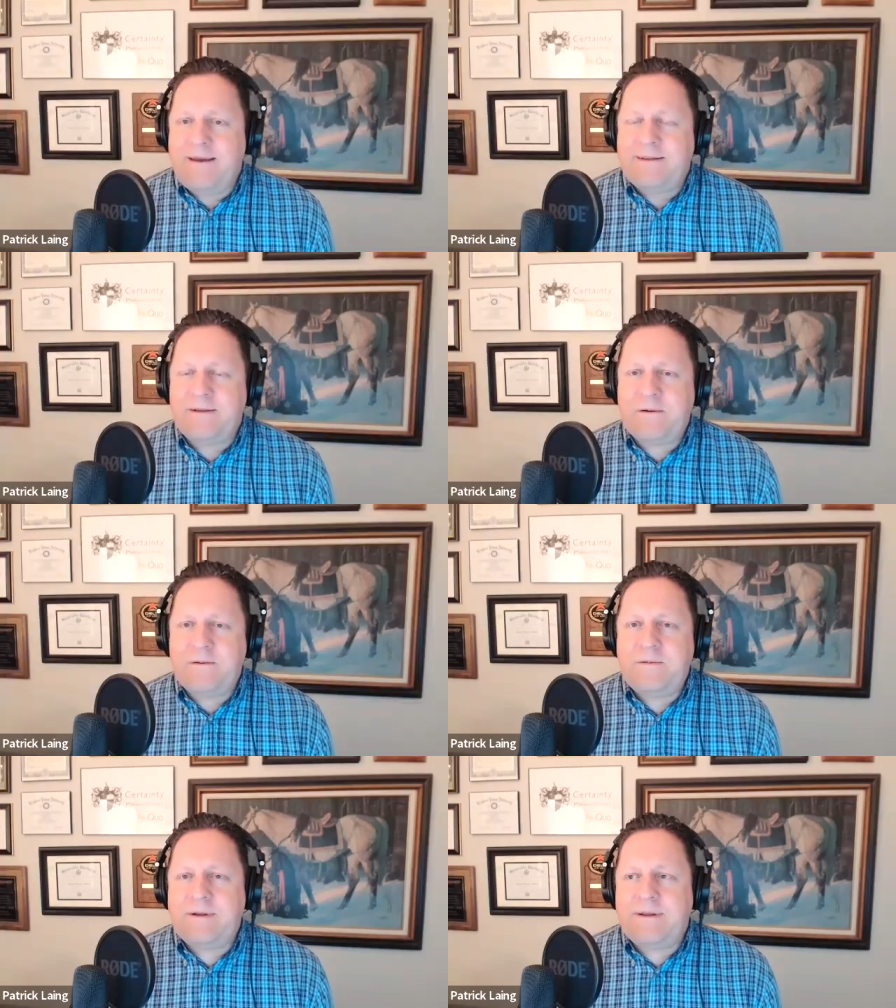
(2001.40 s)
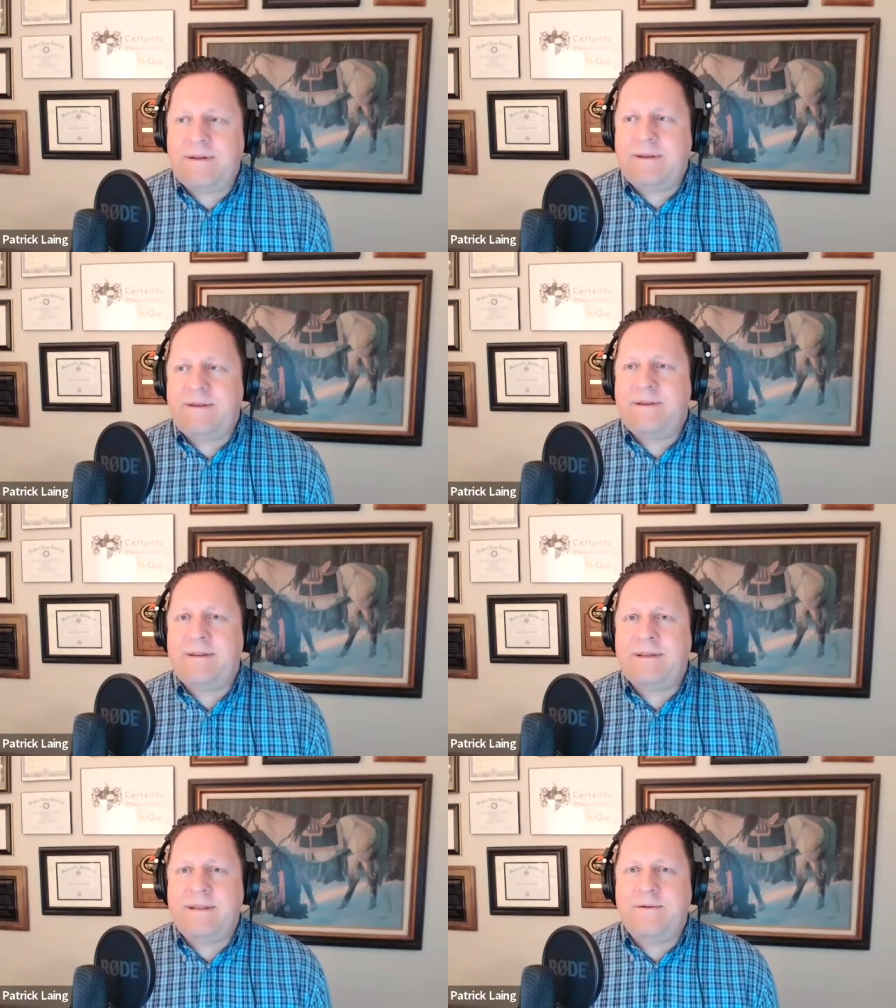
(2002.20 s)
So
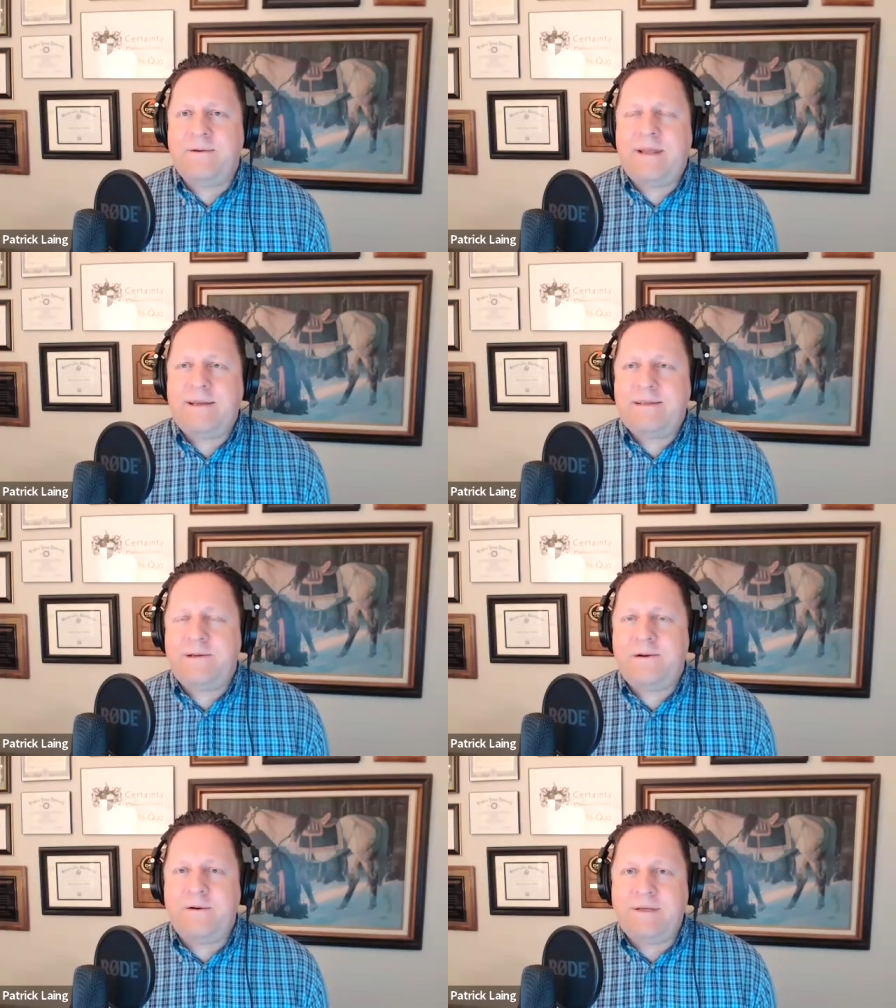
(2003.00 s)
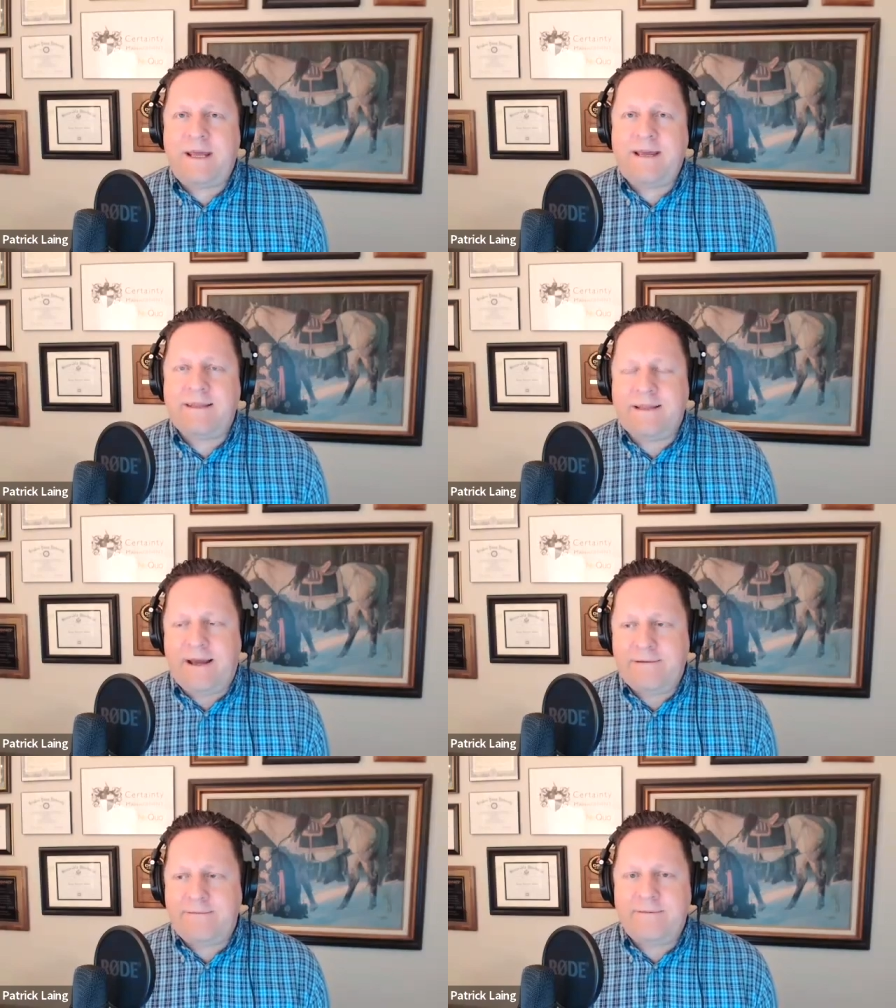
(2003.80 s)
take us through a day in the
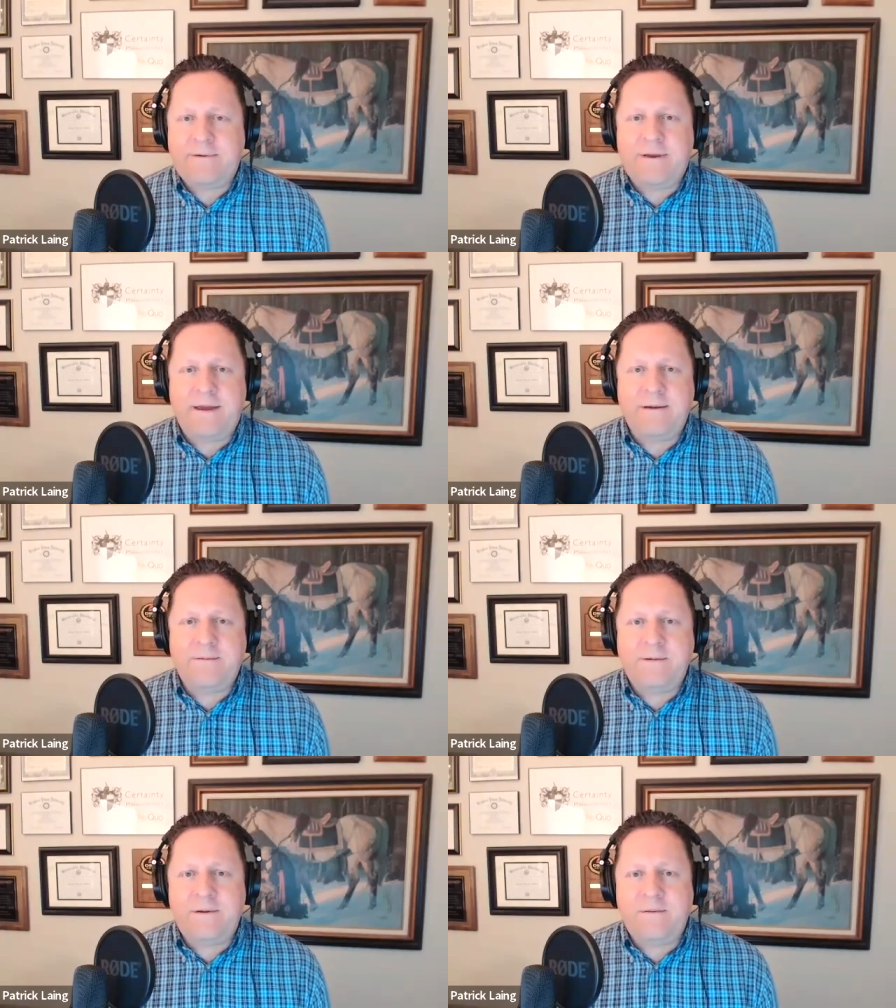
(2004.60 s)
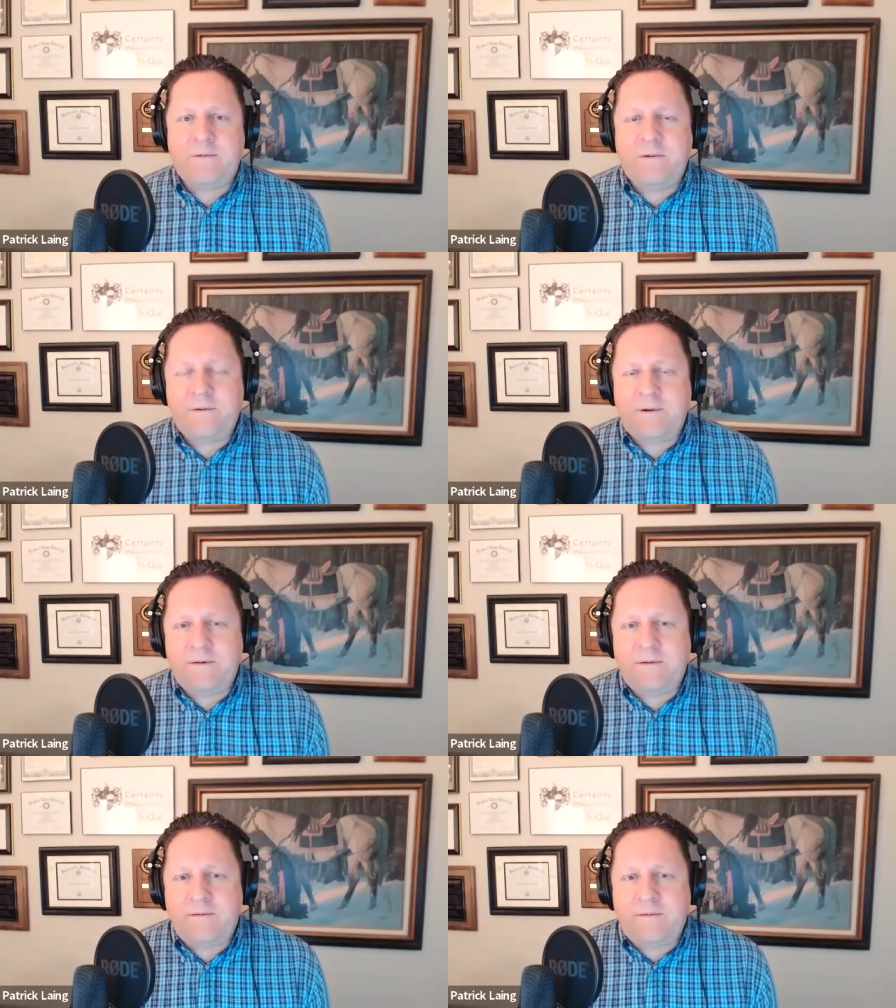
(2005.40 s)
life. Okay, when you
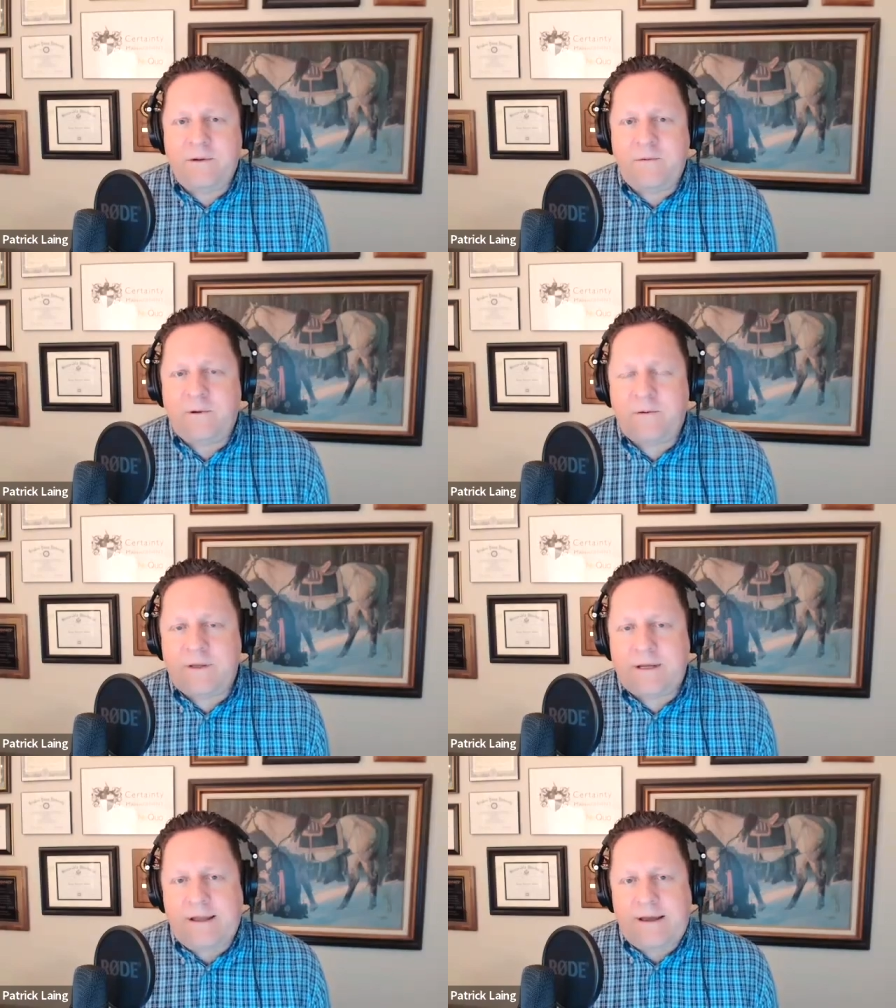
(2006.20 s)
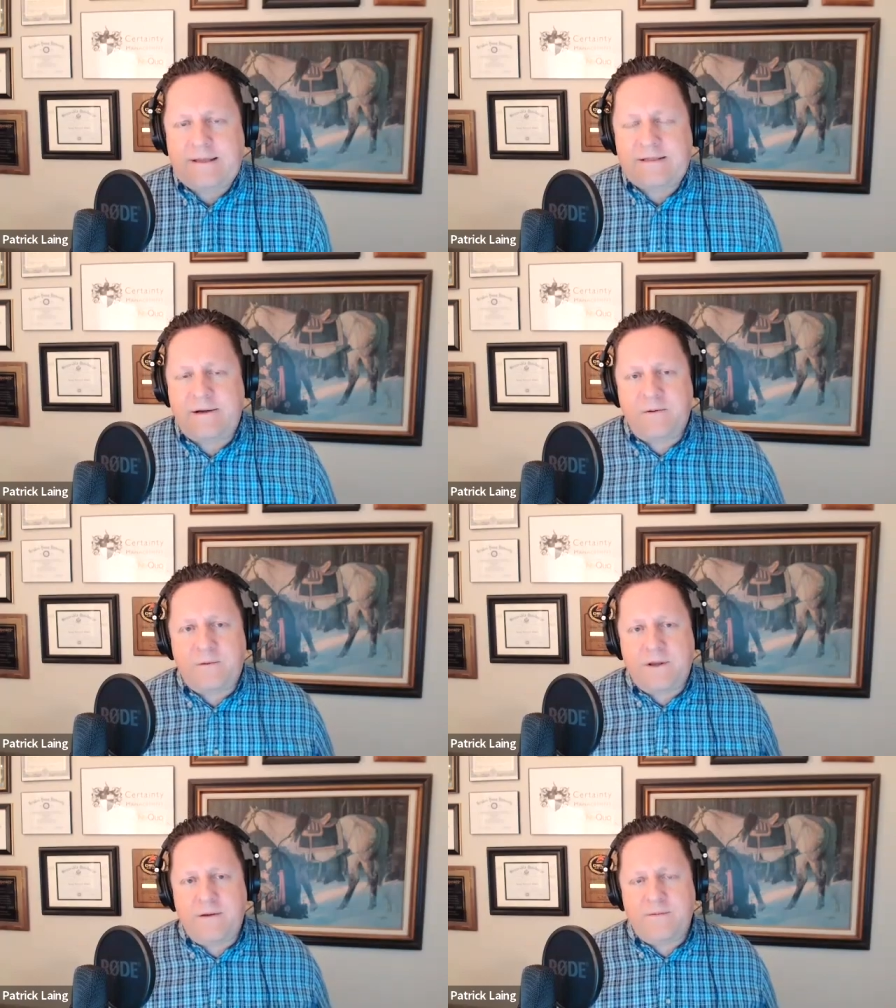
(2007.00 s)
work with clients, are you
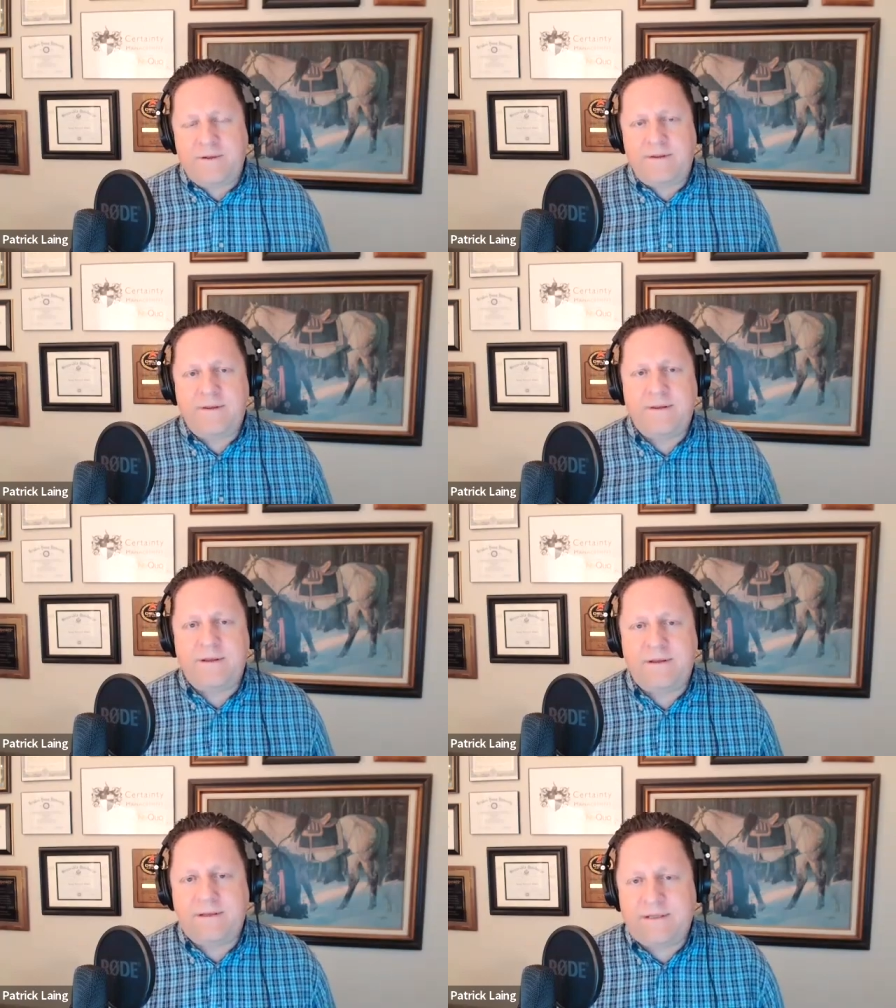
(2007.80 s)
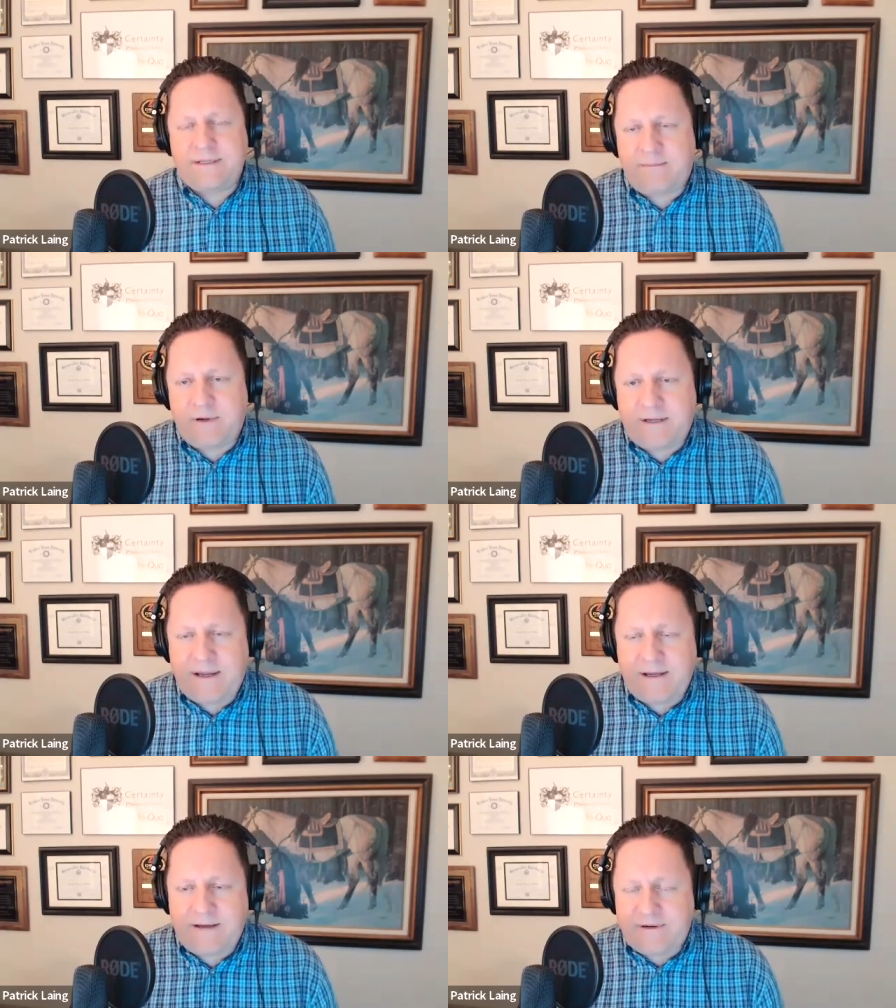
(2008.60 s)
working with
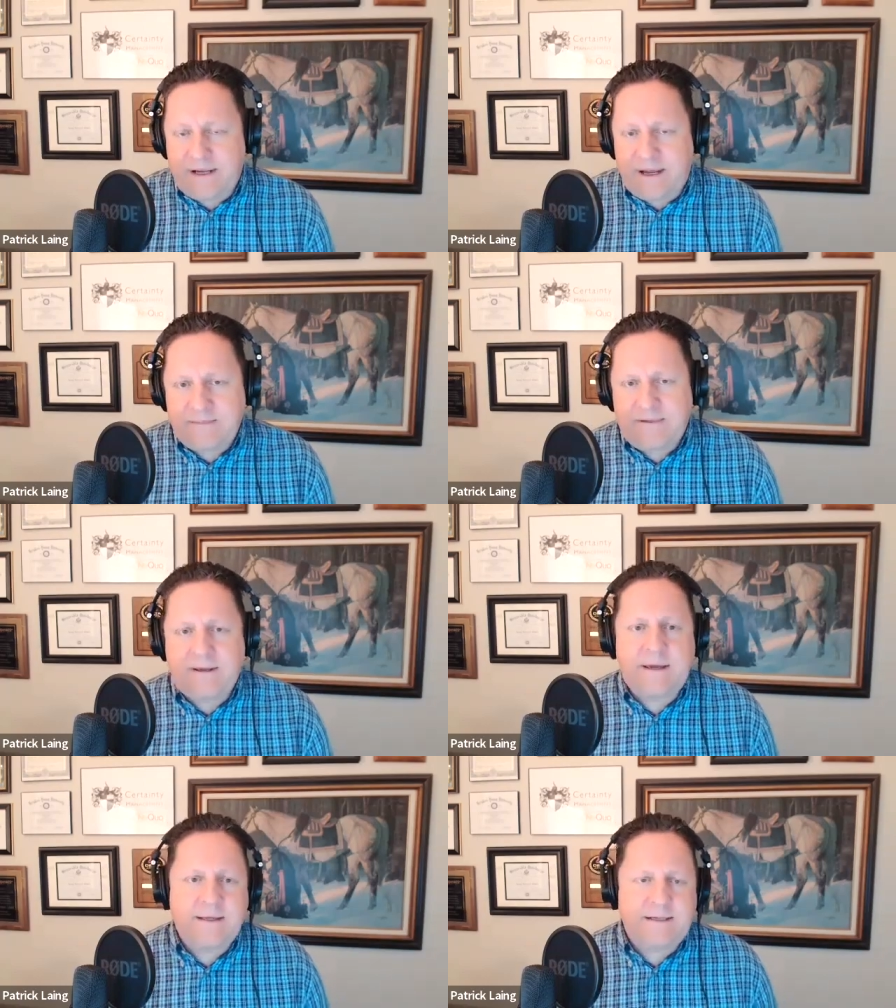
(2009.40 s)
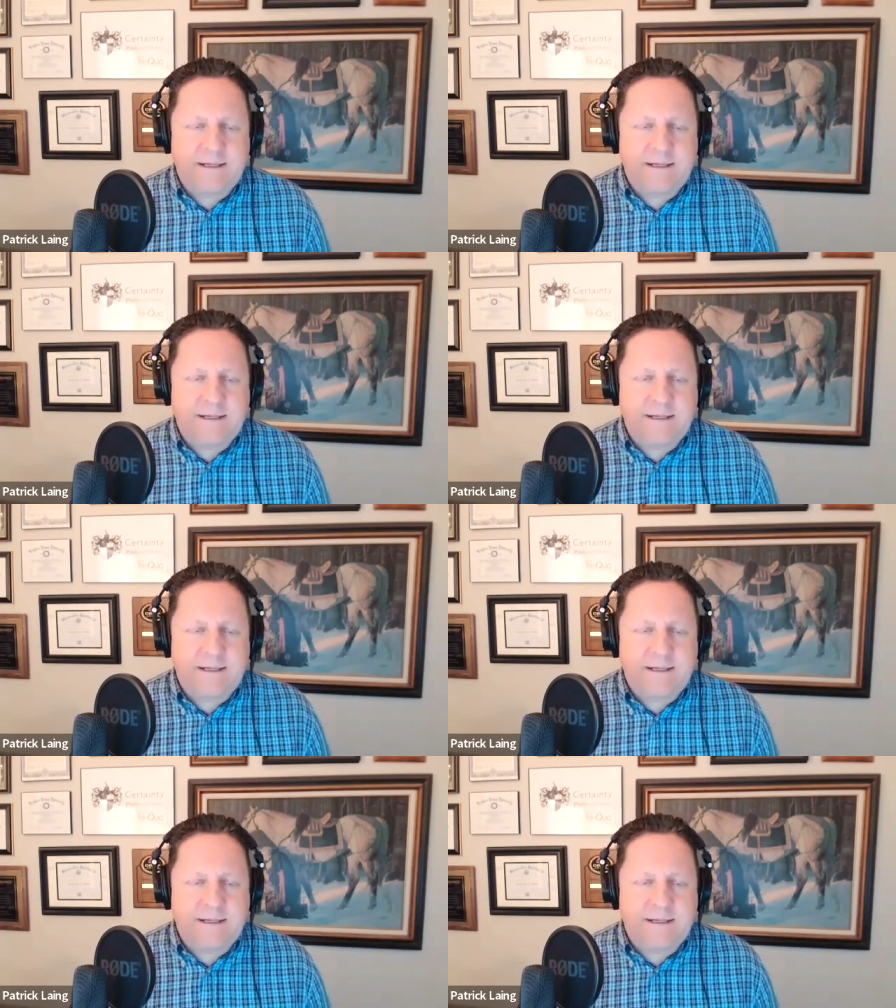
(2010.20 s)
different types of clients?